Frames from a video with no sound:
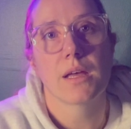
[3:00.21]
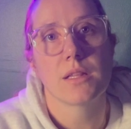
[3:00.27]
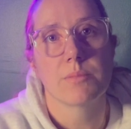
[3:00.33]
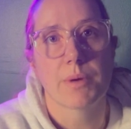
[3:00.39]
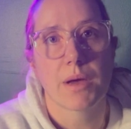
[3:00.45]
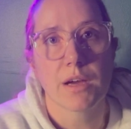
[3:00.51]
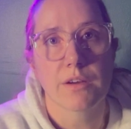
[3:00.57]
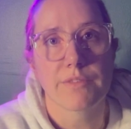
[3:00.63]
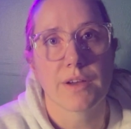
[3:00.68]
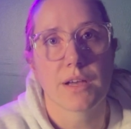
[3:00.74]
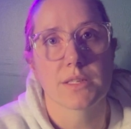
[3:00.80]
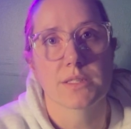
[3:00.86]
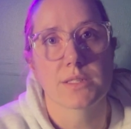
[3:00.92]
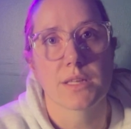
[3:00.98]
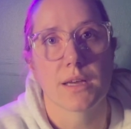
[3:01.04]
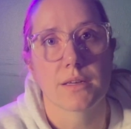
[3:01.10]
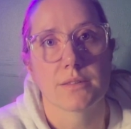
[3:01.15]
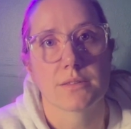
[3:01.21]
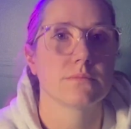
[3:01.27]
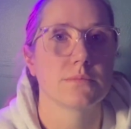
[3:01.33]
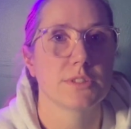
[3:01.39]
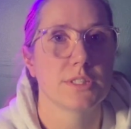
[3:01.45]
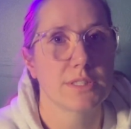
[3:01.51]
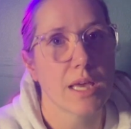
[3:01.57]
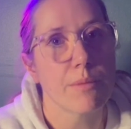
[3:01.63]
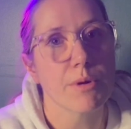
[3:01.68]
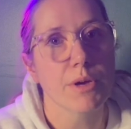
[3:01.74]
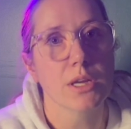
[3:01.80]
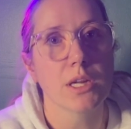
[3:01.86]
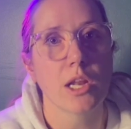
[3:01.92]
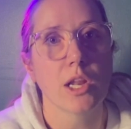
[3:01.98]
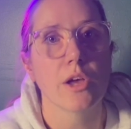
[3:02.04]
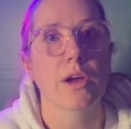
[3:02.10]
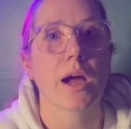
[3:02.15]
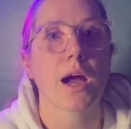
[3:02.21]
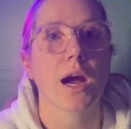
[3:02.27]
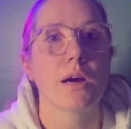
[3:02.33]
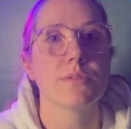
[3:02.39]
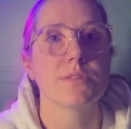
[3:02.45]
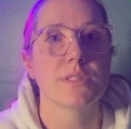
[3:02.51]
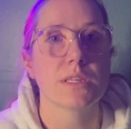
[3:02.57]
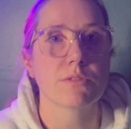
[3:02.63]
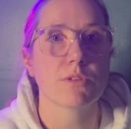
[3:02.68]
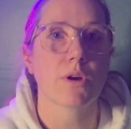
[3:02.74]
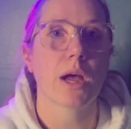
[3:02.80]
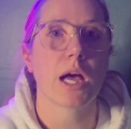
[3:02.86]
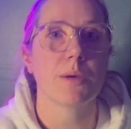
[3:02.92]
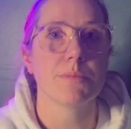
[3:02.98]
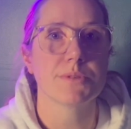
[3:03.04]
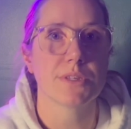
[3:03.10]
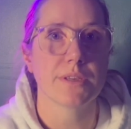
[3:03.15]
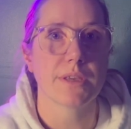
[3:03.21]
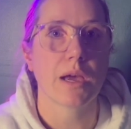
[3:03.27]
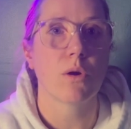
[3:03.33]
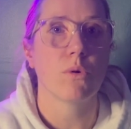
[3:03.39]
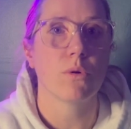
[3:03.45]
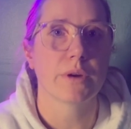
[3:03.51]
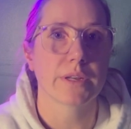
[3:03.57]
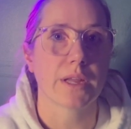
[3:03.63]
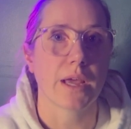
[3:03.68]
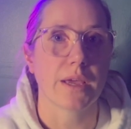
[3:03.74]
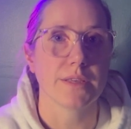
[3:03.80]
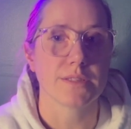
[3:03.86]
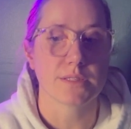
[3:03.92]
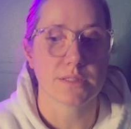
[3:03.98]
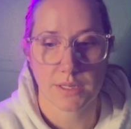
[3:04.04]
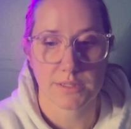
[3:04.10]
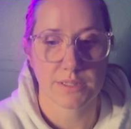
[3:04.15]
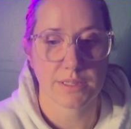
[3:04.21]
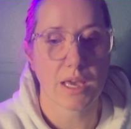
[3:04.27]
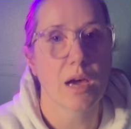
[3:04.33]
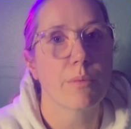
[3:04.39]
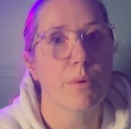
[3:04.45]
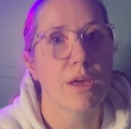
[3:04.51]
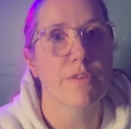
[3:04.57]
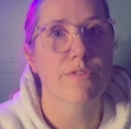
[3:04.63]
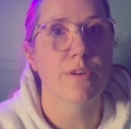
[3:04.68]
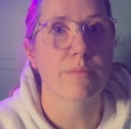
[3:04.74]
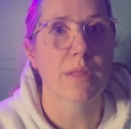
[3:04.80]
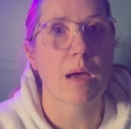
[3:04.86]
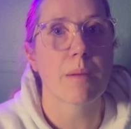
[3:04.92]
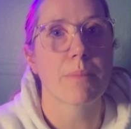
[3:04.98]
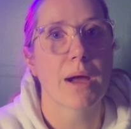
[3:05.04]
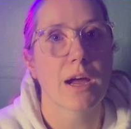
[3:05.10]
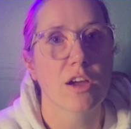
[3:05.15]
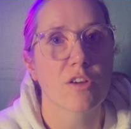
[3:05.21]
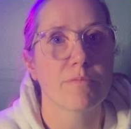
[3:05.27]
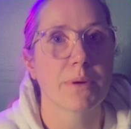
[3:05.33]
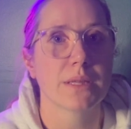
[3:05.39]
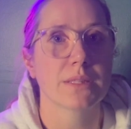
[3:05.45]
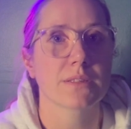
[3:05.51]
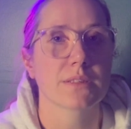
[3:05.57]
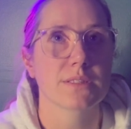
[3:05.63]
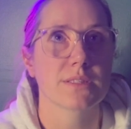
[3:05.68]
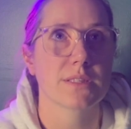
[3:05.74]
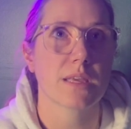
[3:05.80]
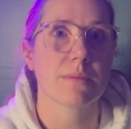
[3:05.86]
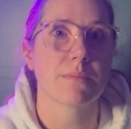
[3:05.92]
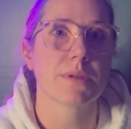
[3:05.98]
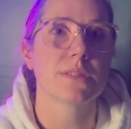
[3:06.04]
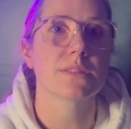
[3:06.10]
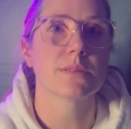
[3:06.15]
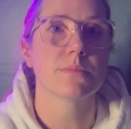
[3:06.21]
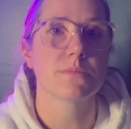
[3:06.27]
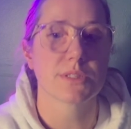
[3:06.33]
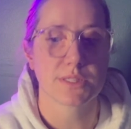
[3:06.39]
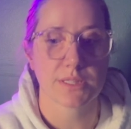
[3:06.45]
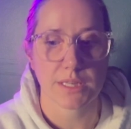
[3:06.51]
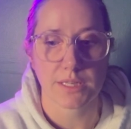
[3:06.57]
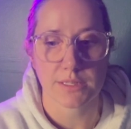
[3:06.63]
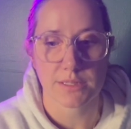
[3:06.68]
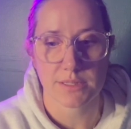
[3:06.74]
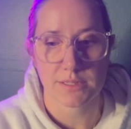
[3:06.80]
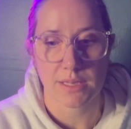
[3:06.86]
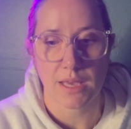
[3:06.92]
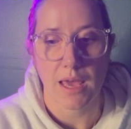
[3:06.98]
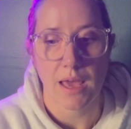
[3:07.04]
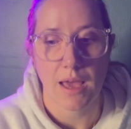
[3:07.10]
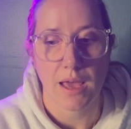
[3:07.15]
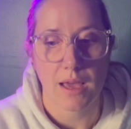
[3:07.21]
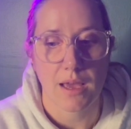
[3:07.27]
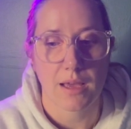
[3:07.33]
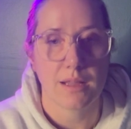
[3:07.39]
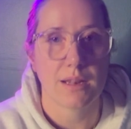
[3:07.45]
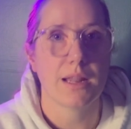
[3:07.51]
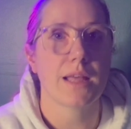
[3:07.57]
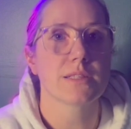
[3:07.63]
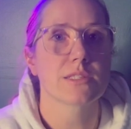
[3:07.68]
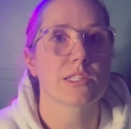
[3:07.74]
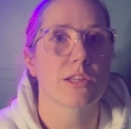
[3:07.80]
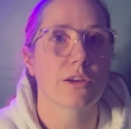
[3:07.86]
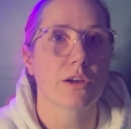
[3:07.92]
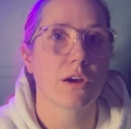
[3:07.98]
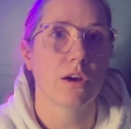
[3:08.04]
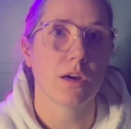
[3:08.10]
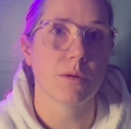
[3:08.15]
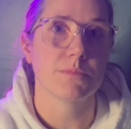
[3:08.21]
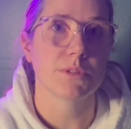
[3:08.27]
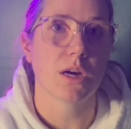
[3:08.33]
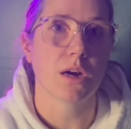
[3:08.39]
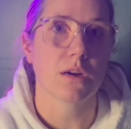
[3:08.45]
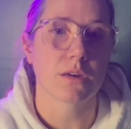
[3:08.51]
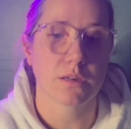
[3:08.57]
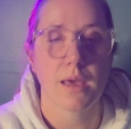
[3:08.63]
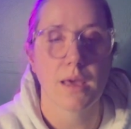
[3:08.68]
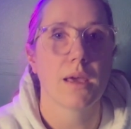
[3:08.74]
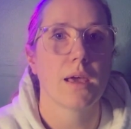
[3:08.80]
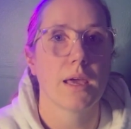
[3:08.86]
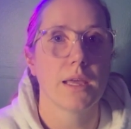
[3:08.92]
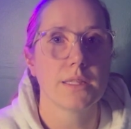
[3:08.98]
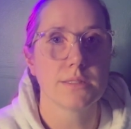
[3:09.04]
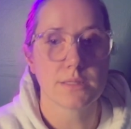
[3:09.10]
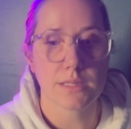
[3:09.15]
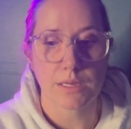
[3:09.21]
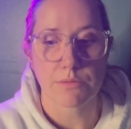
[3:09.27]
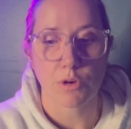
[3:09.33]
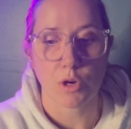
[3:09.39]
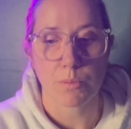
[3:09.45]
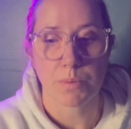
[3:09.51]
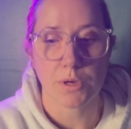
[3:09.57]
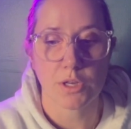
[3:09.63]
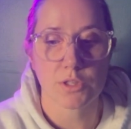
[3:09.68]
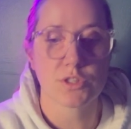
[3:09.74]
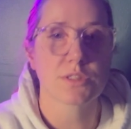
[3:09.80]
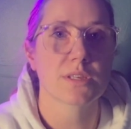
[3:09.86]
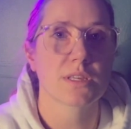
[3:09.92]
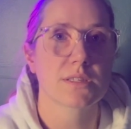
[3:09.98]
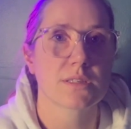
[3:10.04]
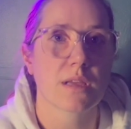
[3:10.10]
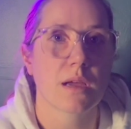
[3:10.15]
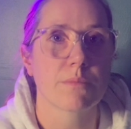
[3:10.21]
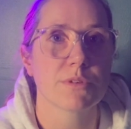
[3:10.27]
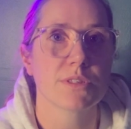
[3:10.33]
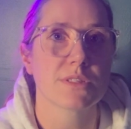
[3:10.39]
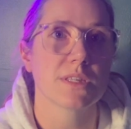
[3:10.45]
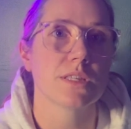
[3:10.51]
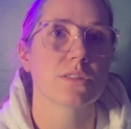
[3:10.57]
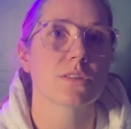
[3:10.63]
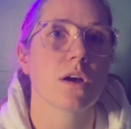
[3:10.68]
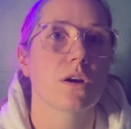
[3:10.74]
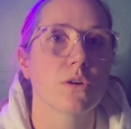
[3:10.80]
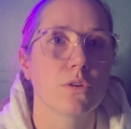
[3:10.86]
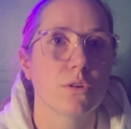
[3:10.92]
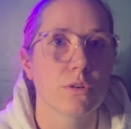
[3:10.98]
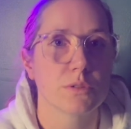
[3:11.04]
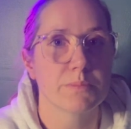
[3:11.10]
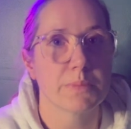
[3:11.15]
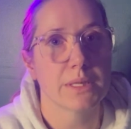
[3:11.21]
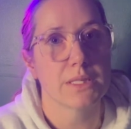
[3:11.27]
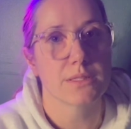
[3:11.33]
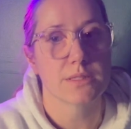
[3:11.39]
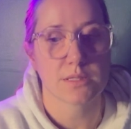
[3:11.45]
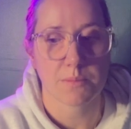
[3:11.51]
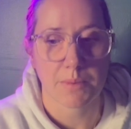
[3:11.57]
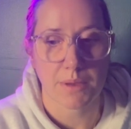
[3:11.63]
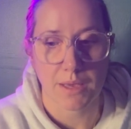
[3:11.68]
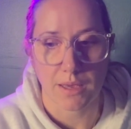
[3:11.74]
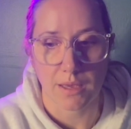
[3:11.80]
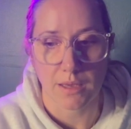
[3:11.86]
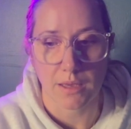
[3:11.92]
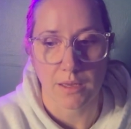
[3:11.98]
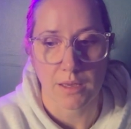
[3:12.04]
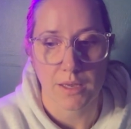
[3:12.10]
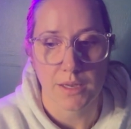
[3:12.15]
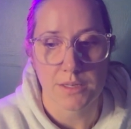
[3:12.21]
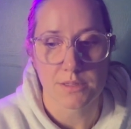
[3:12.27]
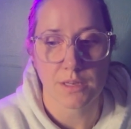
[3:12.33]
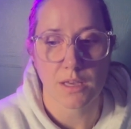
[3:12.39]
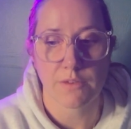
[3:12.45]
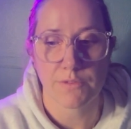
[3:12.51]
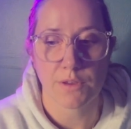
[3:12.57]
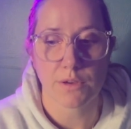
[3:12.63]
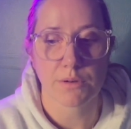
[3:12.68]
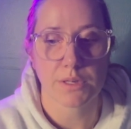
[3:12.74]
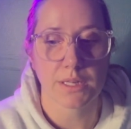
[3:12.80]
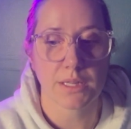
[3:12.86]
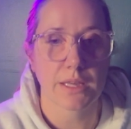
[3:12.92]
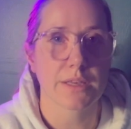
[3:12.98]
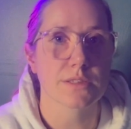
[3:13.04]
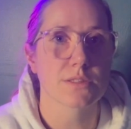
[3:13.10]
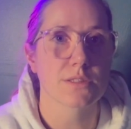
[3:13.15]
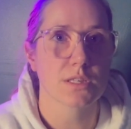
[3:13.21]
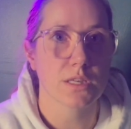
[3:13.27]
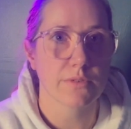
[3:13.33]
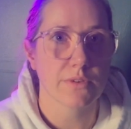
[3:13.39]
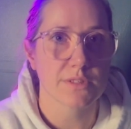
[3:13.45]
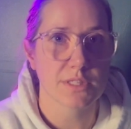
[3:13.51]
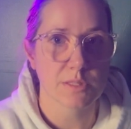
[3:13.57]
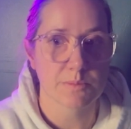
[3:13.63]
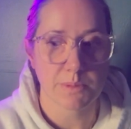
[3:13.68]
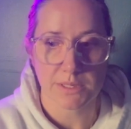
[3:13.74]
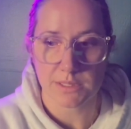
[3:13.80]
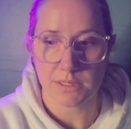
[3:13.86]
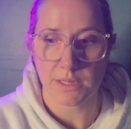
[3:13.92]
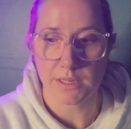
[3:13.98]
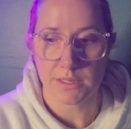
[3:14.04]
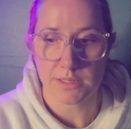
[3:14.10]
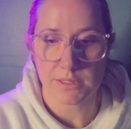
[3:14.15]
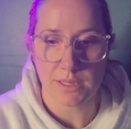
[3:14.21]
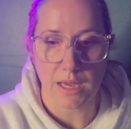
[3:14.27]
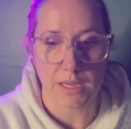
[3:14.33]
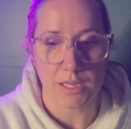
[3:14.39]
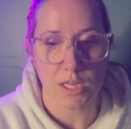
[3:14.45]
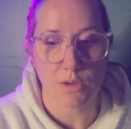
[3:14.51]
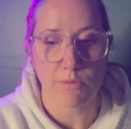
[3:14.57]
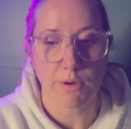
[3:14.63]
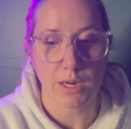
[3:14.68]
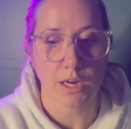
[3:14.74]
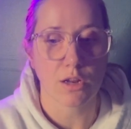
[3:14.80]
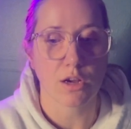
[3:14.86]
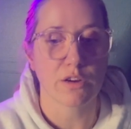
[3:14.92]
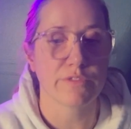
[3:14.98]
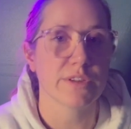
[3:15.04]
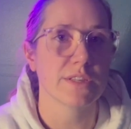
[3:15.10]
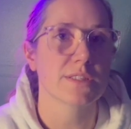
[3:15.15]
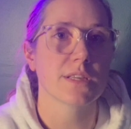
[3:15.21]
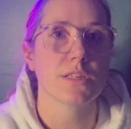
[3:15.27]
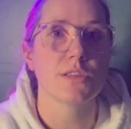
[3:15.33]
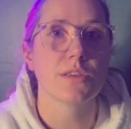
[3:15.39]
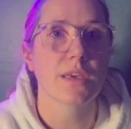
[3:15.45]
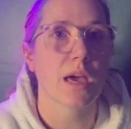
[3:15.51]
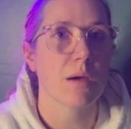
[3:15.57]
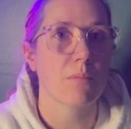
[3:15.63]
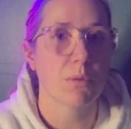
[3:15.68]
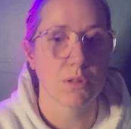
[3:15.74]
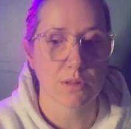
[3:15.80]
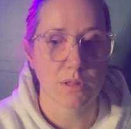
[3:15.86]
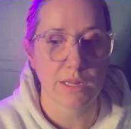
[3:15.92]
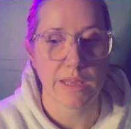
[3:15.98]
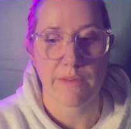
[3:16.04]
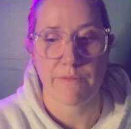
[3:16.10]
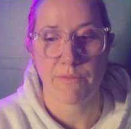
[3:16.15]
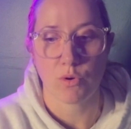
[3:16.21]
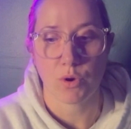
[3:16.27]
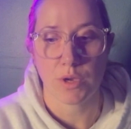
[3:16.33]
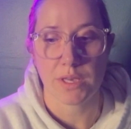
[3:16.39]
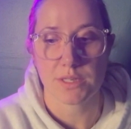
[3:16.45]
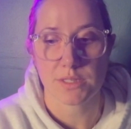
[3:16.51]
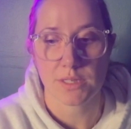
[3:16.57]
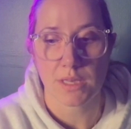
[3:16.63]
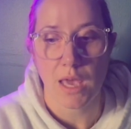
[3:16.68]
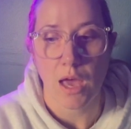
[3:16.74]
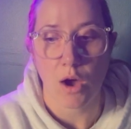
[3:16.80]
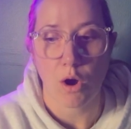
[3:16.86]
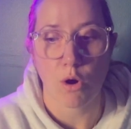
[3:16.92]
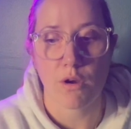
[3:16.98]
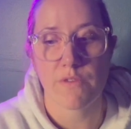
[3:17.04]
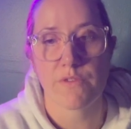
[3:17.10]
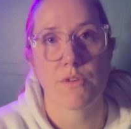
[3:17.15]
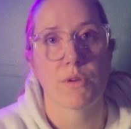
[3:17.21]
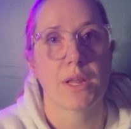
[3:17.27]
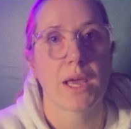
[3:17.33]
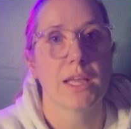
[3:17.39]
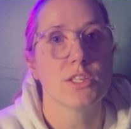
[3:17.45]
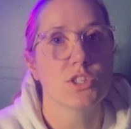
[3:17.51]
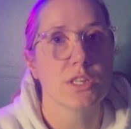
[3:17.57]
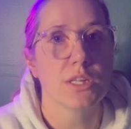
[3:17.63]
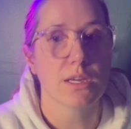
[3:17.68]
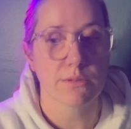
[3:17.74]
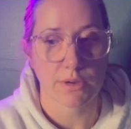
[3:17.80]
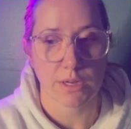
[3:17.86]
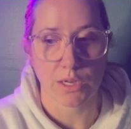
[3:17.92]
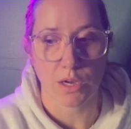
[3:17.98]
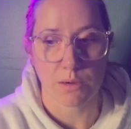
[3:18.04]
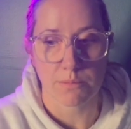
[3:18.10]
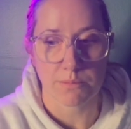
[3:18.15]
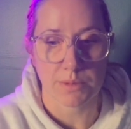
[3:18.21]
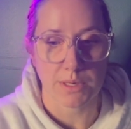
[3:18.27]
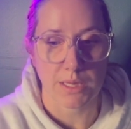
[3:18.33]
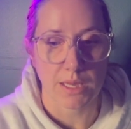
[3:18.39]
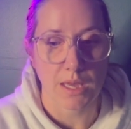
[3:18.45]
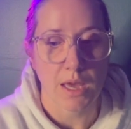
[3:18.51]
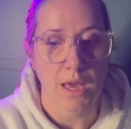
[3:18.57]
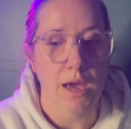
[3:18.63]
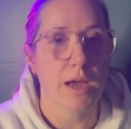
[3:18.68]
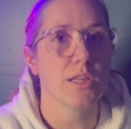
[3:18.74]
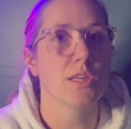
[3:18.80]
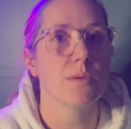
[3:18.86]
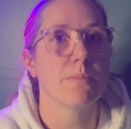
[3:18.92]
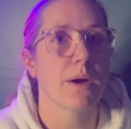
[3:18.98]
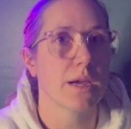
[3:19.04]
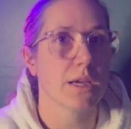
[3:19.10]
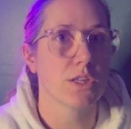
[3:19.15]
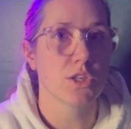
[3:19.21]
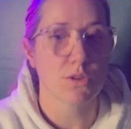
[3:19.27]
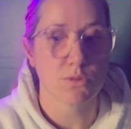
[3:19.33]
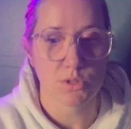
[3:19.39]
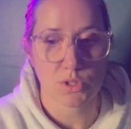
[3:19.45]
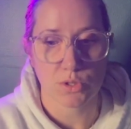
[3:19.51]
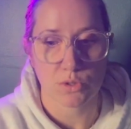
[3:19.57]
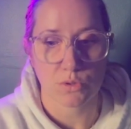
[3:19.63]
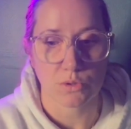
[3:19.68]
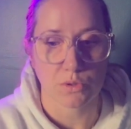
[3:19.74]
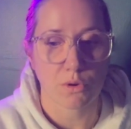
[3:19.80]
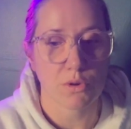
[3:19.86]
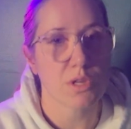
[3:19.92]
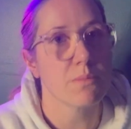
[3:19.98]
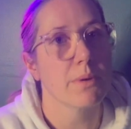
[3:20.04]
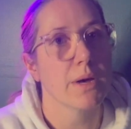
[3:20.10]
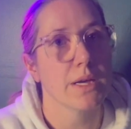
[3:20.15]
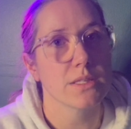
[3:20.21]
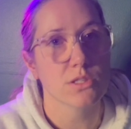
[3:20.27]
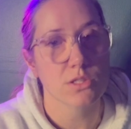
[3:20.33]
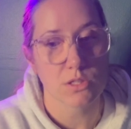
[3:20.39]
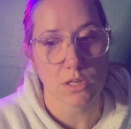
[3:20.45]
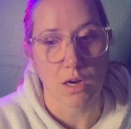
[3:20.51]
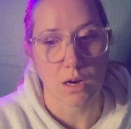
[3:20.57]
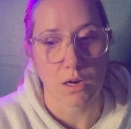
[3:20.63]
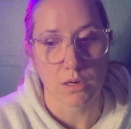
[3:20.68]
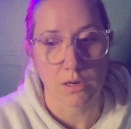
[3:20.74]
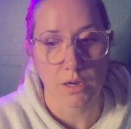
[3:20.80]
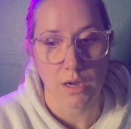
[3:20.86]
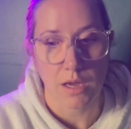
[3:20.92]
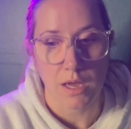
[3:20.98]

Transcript: the bank faster. Today we're going to look at how Xero helps you get organised. To get away from that bag of bank statements and receipts, let's look at HubDoc. In Xero, purchases and receipts are called bills to pay. So if you're in like a services business and you rent an office and you get a monthly invoice, or if you're an engineering company and you buy a new tool or you buy stock,